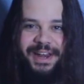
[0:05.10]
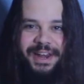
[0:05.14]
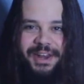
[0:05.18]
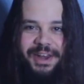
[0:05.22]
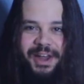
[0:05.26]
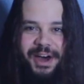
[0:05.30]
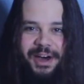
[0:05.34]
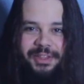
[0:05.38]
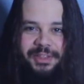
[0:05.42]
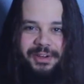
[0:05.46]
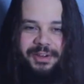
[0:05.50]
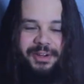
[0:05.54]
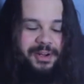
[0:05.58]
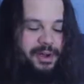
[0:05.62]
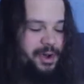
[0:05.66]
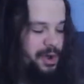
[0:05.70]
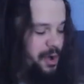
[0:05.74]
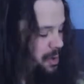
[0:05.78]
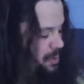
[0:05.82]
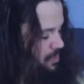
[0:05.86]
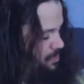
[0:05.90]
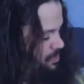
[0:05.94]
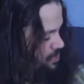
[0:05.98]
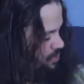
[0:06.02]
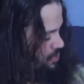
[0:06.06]
another
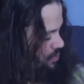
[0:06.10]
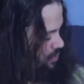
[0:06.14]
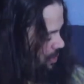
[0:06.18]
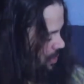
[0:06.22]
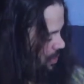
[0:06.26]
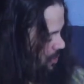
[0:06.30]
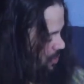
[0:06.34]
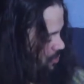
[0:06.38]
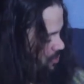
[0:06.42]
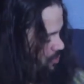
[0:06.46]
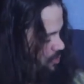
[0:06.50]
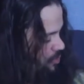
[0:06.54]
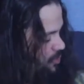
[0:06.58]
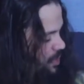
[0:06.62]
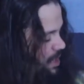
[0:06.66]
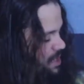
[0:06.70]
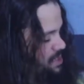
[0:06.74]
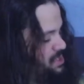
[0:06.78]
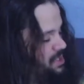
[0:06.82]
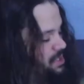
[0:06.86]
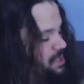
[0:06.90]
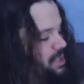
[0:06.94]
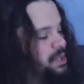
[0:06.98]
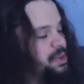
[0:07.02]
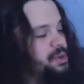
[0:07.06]
Pro
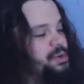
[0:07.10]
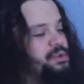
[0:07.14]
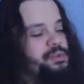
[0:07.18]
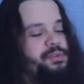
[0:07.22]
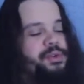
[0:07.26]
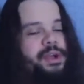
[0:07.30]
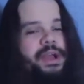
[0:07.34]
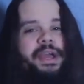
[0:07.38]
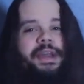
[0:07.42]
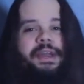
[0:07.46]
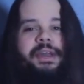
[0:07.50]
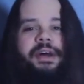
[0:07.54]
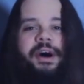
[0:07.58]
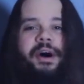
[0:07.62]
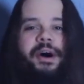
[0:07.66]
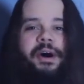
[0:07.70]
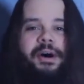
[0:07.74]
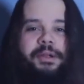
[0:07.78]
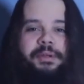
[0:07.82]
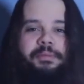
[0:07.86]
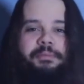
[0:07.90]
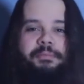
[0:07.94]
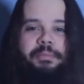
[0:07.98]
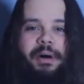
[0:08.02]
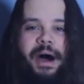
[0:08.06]
Wrestling Crate
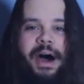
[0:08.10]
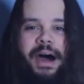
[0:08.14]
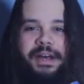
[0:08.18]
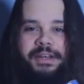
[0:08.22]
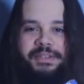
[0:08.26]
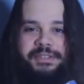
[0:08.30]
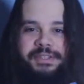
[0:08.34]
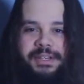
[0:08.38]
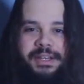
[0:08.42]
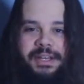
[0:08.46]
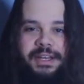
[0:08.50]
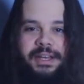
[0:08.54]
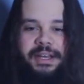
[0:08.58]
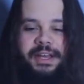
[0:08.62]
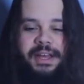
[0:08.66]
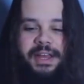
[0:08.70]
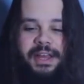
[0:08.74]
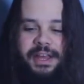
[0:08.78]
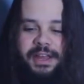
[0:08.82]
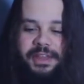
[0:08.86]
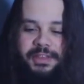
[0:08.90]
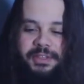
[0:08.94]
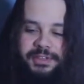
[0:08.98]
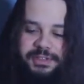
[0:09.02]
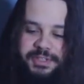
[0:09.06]
unboxing.
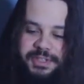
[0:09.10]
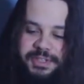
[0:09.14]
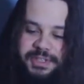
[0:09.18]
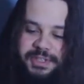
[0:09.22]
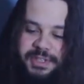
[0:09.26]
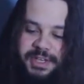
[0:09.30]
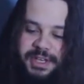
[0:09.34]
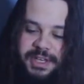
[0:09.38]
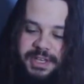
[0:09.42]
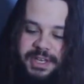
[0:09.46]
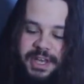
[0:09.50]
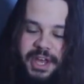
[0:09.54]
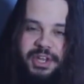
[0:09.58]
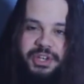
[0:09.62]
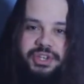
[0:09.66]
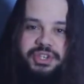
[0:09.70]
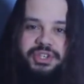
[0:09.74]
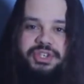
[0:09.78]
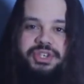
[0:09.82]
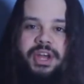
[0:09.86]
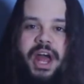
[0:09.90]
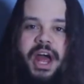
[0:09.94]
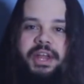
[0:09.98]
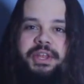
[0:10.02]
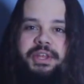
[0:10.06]
This is the
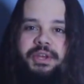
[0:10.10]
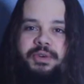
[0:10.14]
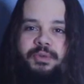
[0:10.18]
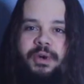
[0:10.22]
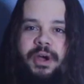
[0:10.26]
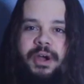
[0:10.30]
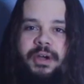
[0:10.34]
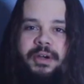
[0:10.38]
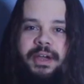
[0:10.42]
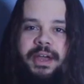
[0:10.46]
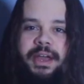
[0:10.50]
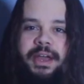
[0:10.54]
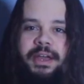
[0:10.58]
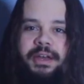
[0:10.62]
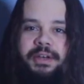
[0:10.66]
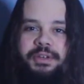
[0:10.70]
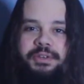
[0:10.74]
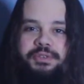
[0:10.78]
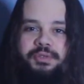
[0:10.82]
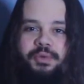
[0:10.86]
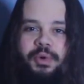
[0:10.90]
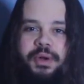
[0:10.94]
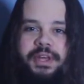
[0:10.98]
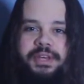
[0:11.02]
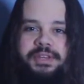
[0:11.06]
January
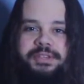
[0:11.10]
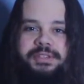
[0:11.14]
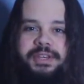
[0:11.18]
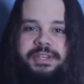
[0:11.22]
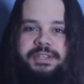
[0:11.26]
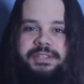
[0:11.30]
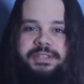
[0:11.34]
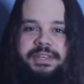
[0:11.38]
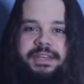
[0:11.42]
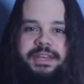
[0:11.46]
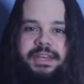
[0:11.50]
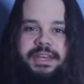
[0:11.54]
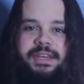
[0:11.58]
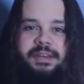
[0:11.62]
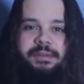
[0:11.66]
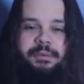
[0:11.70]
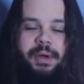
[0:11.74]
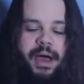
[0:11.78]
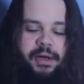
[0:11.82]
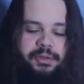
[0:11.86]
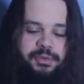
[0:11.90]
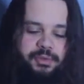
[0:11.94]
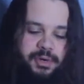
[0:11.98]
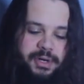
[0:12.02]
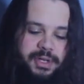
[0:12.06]
2016,
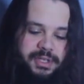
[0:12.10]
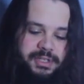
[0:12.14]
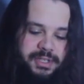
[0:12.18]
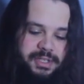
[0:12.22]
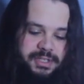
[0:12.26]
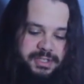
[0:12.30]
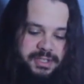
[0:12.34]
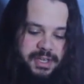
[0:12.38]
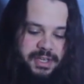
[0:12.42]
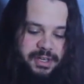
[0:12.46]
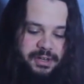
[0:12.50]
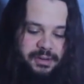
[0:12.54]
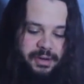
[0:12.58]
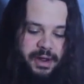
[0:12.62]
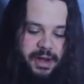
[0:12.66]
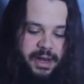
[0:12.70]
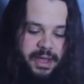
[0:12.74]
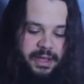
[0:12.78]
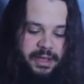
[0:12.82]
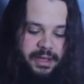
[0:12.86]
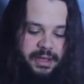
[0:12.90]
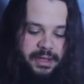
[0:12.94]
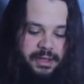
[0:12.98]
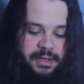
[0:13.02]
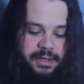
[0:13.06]
wow 2016
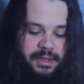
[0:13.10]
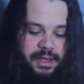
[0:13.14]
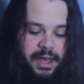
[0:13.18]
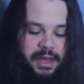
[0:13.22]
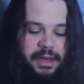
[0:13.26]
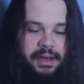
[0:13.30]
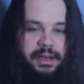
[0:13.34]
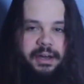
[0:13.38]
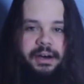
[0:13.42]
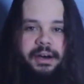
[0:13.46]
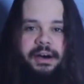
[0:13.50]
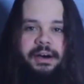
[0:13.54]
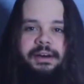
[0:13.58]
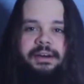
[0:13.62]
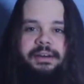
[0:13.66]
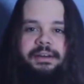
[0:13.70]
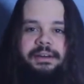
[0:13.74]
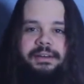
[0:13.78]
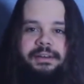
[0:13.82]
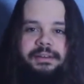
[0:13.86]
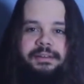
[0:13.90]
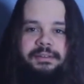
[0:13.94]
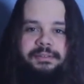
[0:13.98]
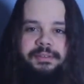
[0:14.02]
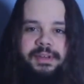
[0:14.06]
already, and uh,
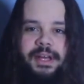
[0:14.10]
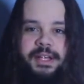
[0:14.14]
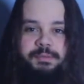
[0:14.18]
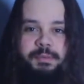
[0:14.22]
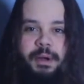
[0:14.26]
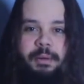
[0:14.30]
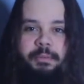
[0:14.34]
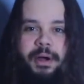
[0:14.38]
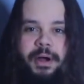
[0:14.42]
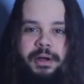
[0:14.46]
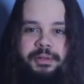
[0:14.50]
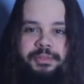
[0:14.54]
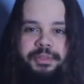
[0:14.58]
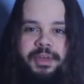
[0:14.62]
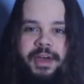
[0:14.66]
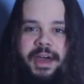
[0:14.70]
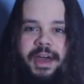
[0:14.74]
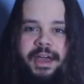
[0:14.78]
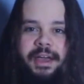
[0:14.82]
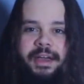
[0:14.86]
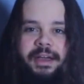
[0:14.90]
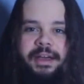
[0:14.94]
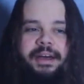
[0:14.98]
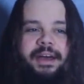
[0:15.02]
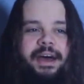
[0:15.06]
it's my
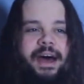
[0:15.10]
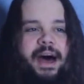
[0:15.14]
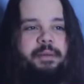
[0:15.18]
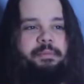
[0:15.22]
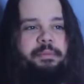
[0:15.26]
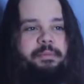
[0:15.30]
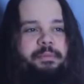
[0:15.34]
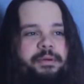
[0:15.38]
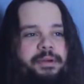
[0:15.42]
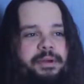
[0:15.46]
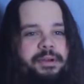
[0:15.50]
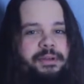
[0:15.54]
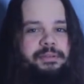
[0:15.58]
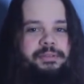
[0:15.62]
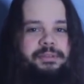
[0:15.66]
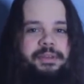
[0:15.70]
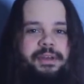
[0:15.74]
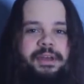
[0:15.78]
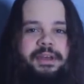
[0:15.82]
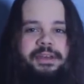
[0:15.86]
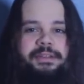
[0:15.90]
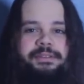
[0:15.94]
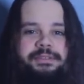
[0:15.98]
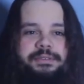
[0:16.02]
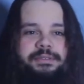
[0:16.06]
birthday. Happy
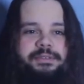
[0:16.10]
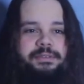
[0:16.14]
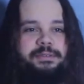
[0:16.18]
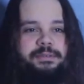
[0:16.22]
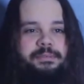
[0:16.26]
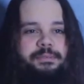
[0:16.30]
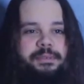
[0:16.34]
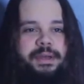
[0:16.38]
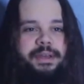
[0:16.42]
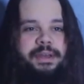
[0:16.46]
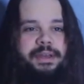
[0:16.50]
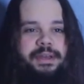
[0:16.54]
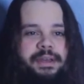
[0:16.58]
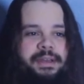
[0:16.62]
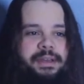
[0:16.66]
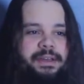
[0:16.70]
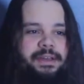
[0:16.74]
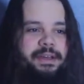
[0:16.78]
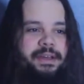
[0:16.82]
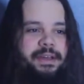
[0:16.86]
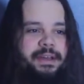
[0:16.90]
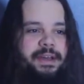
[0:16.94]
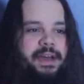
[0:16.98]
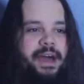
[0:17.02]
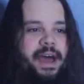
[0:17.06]
birthday to
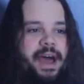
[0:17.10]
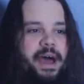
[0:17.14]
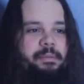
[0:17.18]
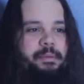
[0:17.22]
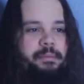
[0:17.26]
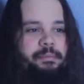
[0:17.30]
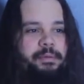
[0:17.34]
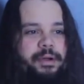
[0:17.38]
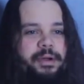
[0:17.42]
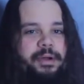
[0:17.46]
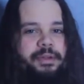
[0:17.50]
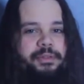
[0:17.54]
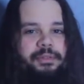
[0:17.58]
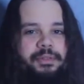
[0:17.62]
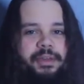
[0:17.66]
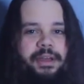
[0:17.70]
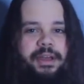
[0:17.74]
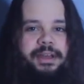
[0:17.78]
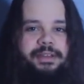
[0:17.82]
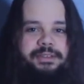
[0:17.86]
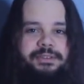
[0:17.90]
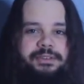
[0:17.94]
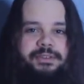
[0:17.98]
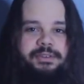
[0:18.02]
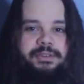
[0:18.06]
me, happy
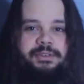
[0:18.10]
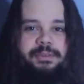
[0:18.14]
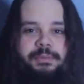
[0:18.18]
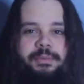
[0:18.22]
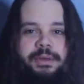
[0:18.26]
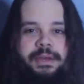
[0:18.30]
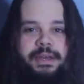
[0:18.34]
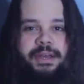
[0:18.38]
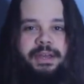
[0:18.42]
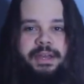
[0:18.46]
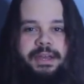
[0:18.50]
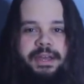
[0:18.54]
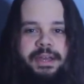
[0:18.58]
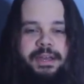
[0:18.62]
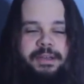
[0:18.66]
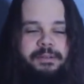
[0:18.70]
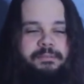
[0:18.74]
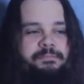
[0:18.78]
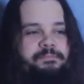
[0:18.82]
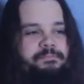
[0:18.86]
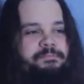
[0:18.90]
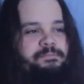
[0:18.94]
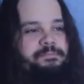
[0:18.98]
birthday to me.